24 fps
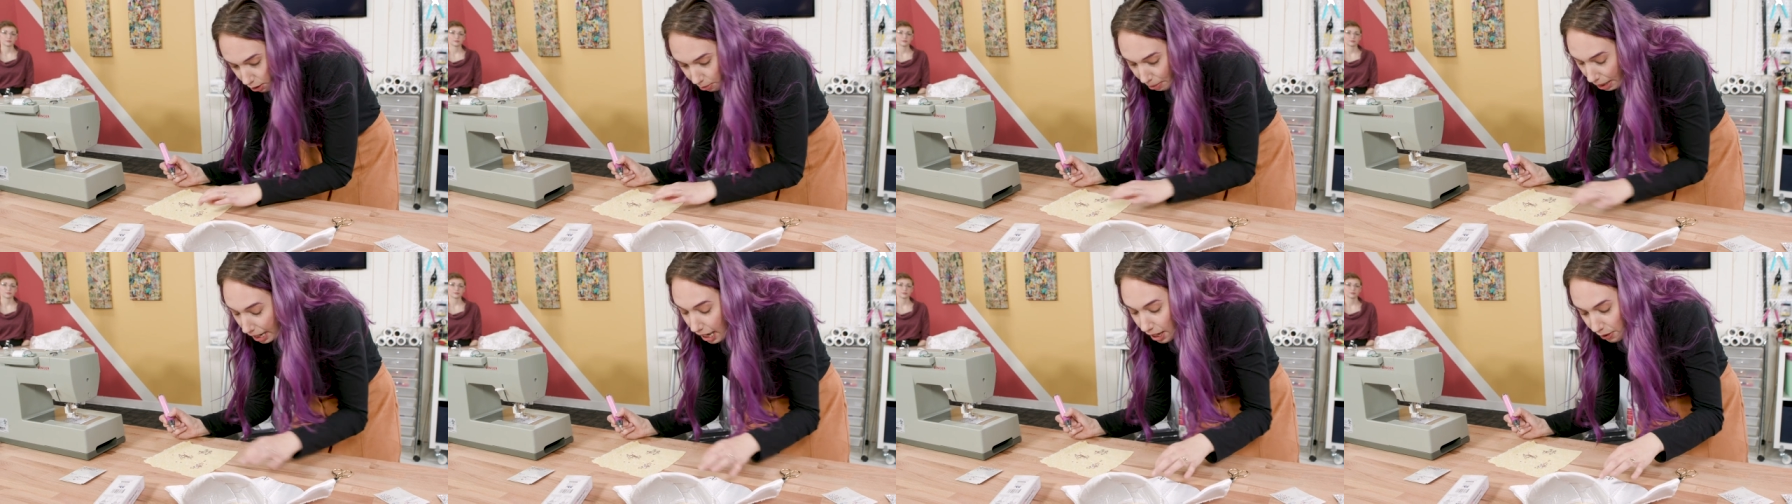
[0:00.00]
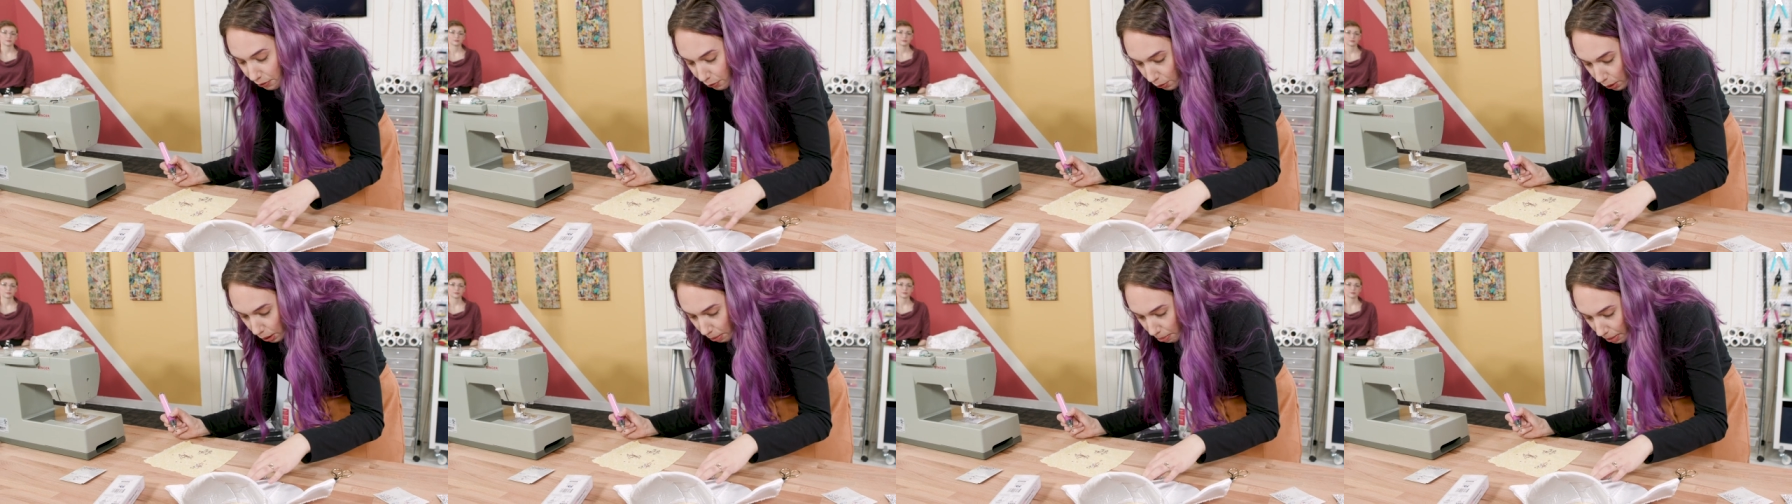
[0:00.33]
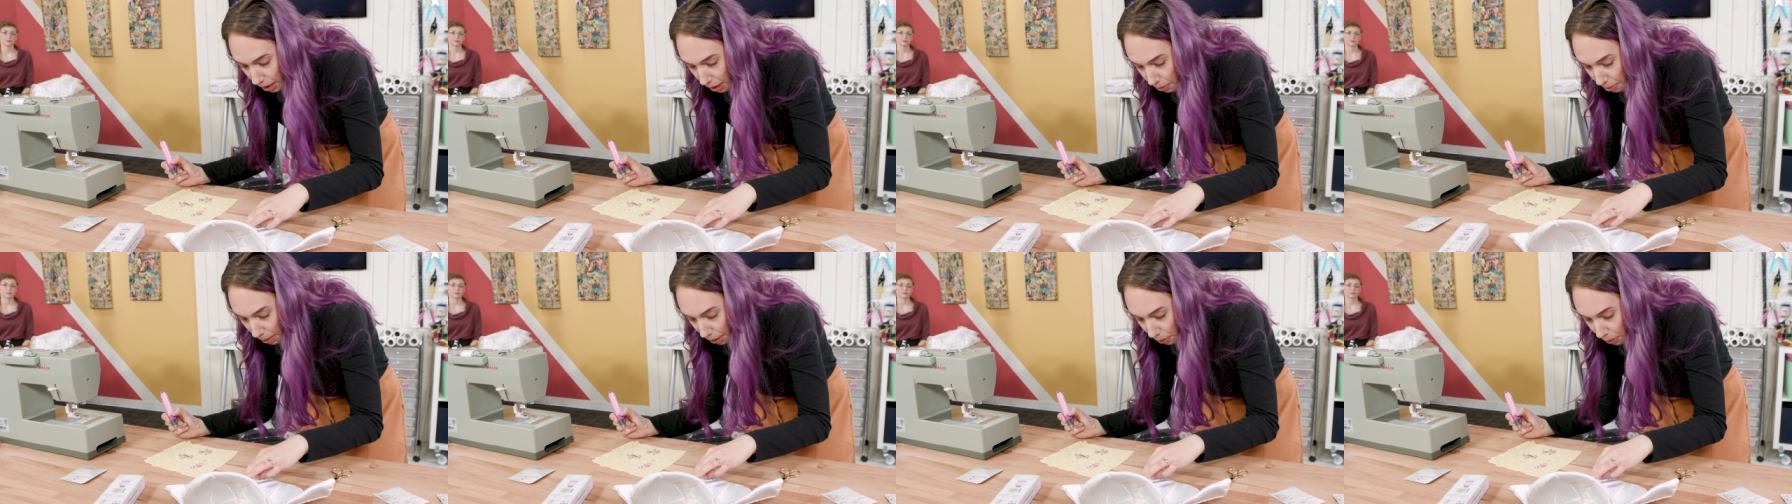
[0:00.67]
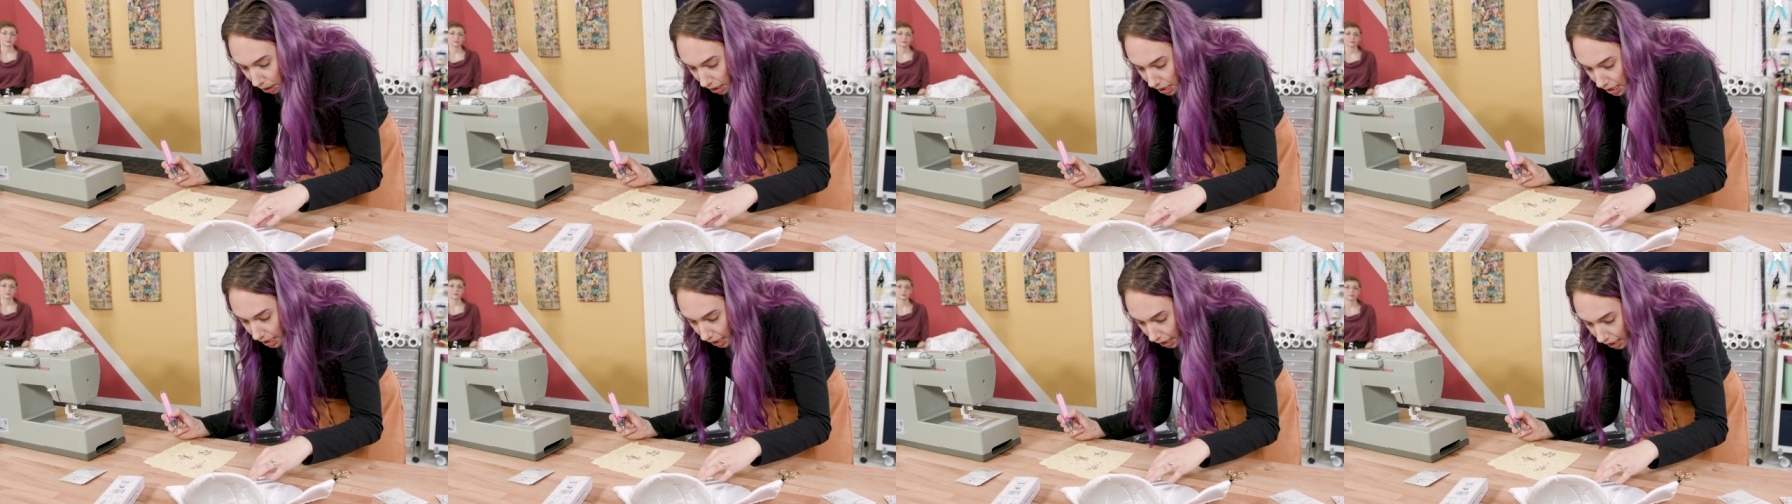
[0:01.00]
or my head form, my, my
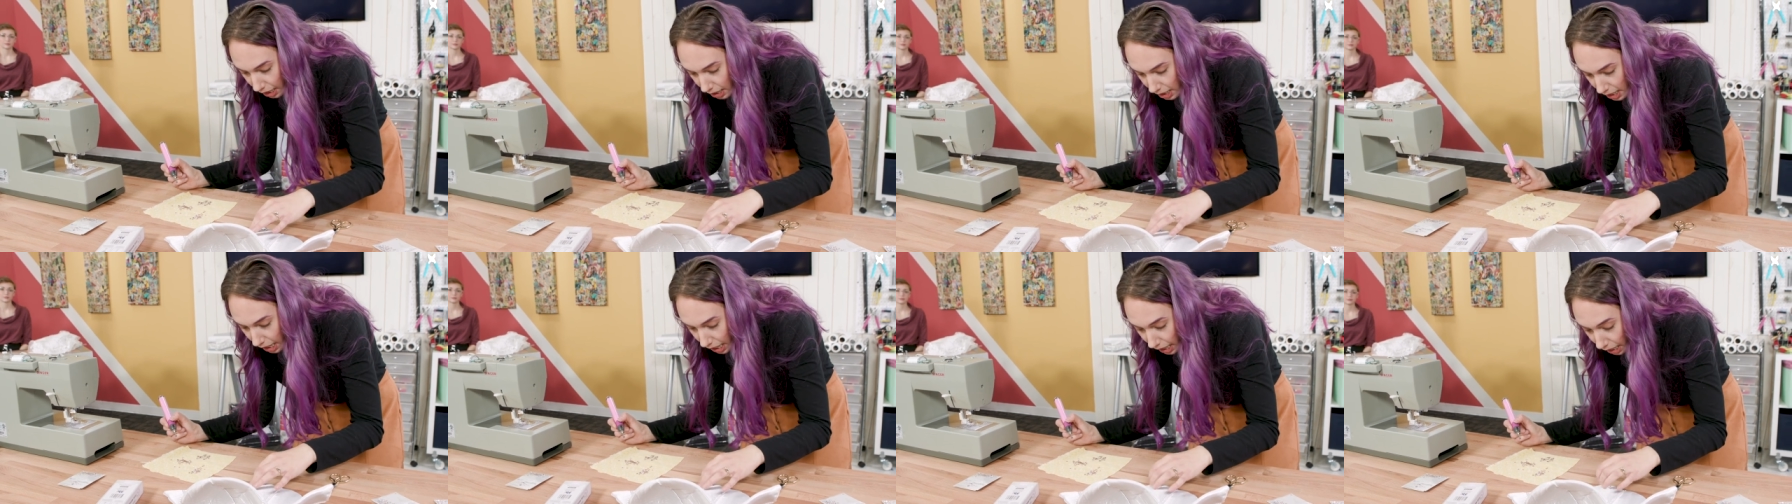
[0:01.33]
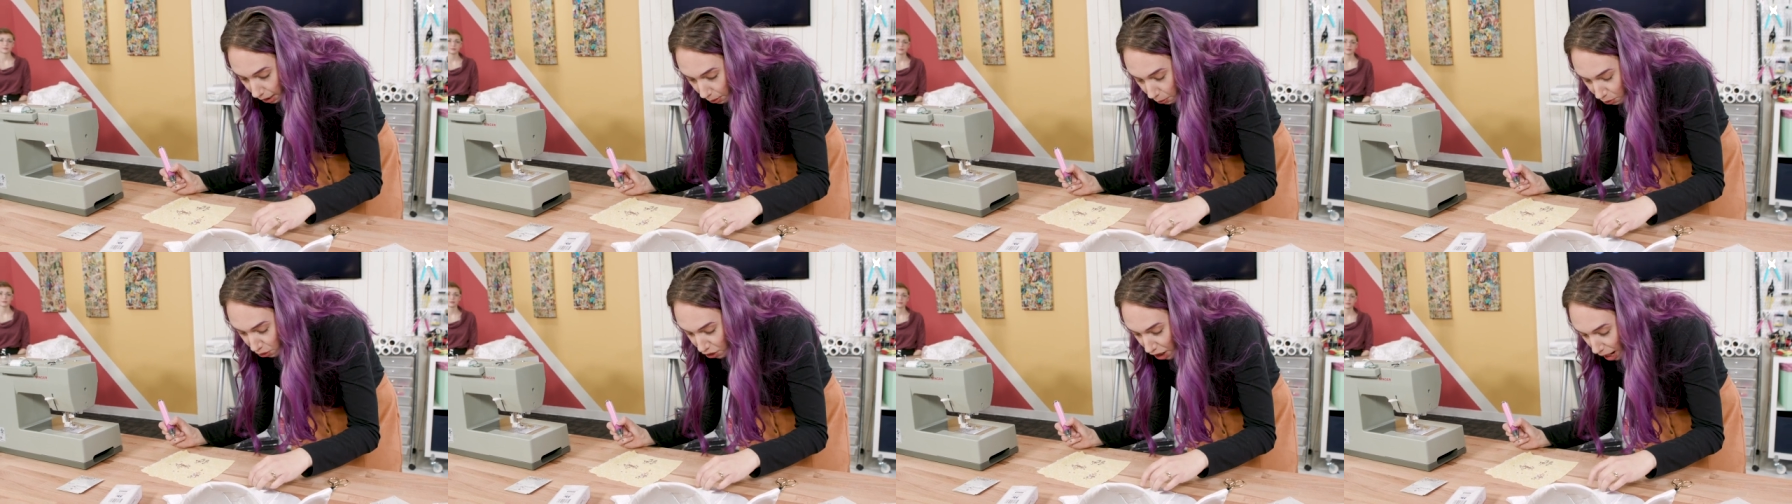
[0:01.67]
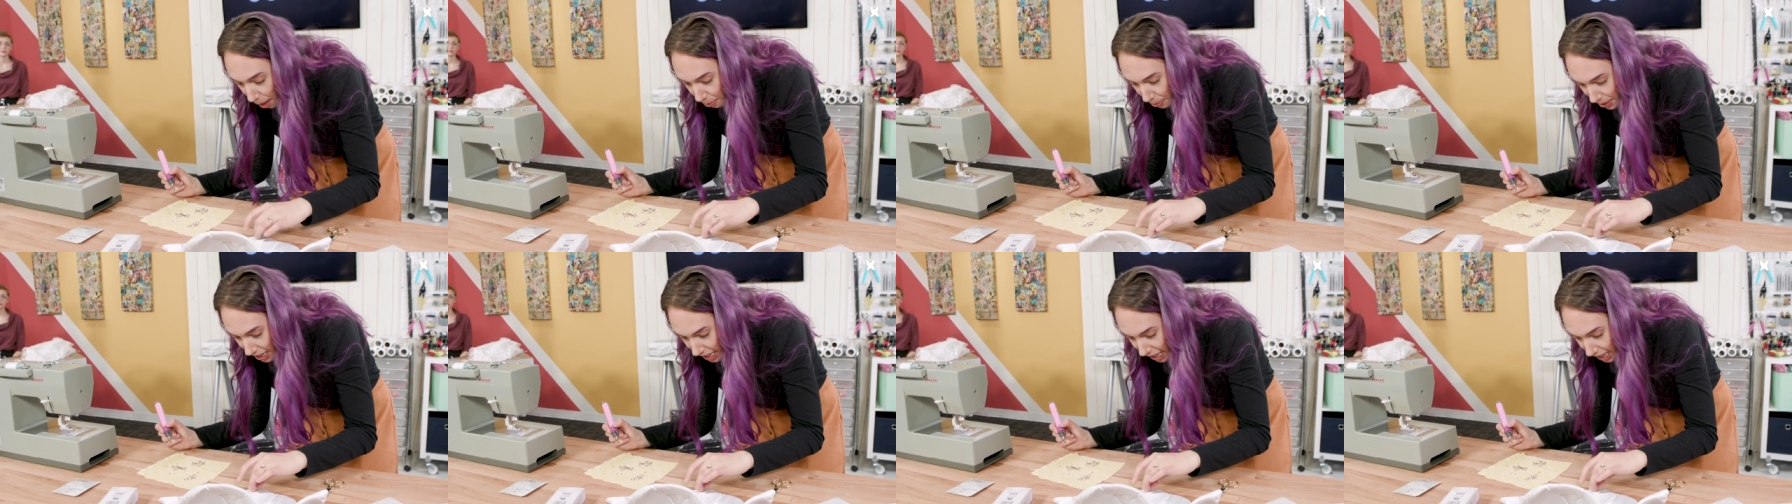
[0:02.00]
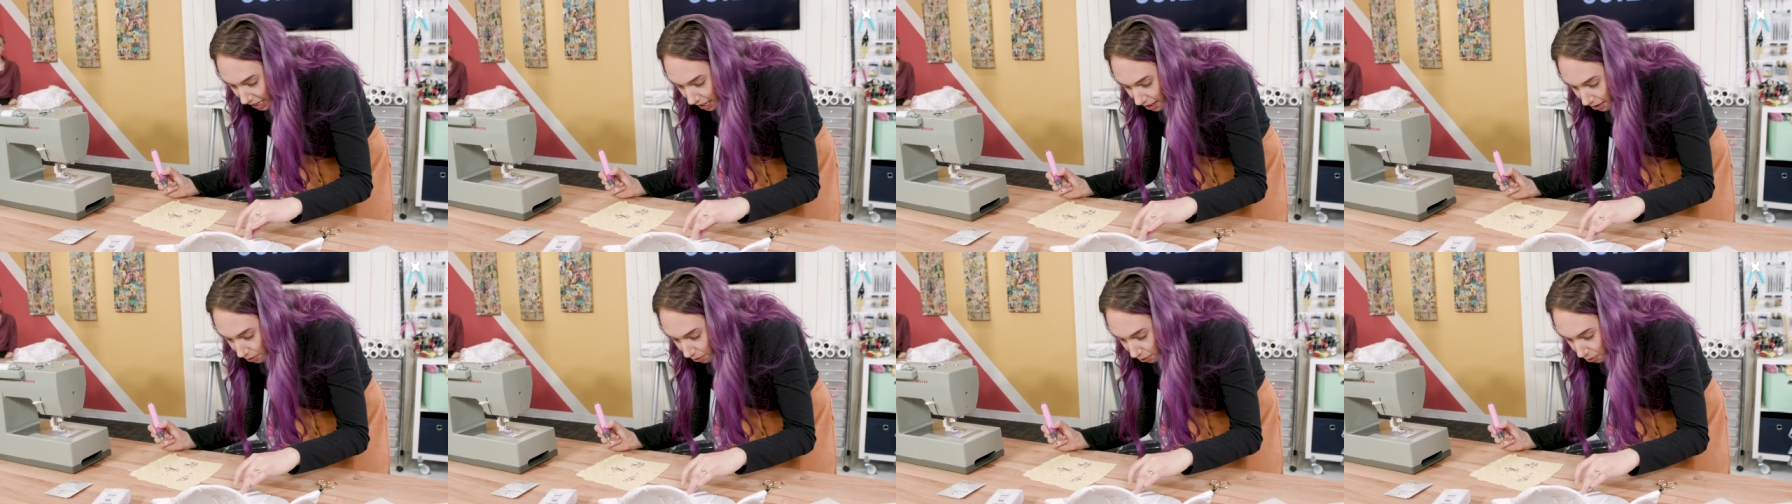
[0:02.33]
wig stand, and I wrapped it